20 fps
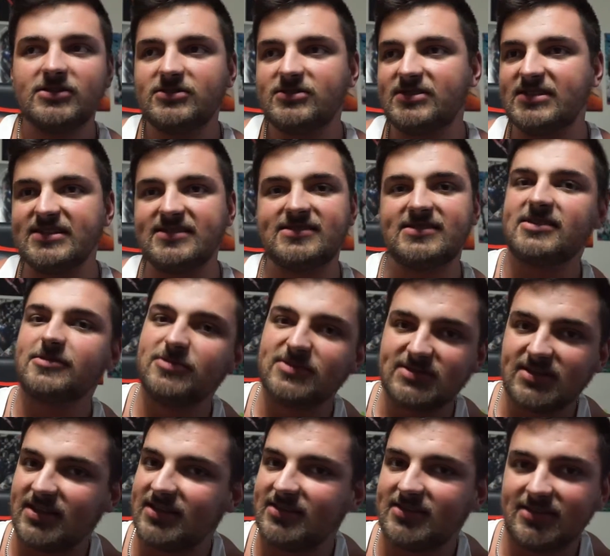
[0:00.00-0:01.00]
DC was
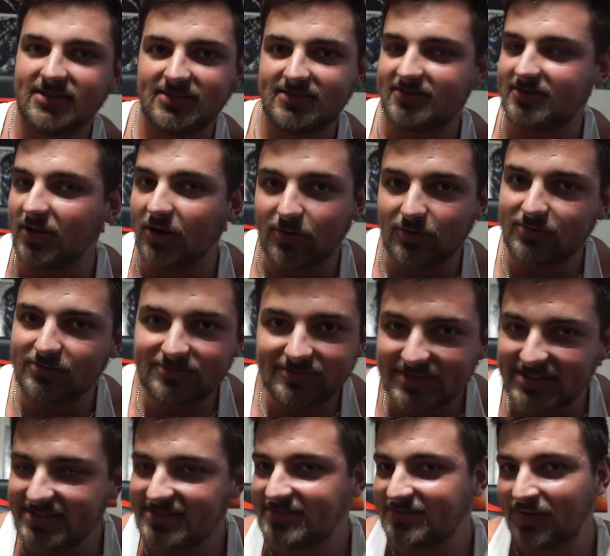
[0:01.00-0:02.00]
like, no,
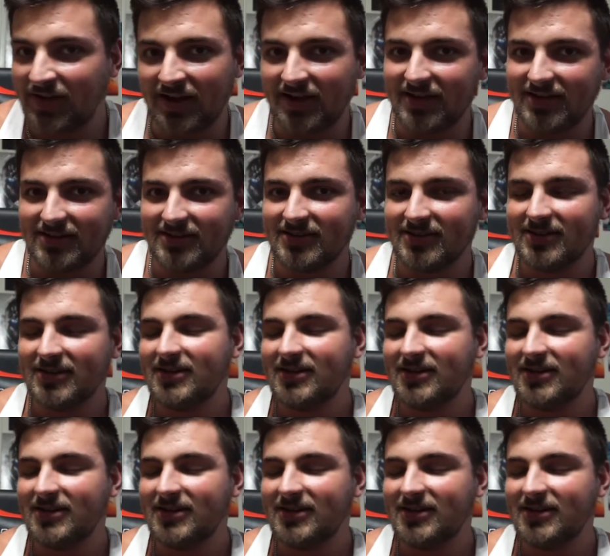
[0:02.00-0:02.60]
he's fine.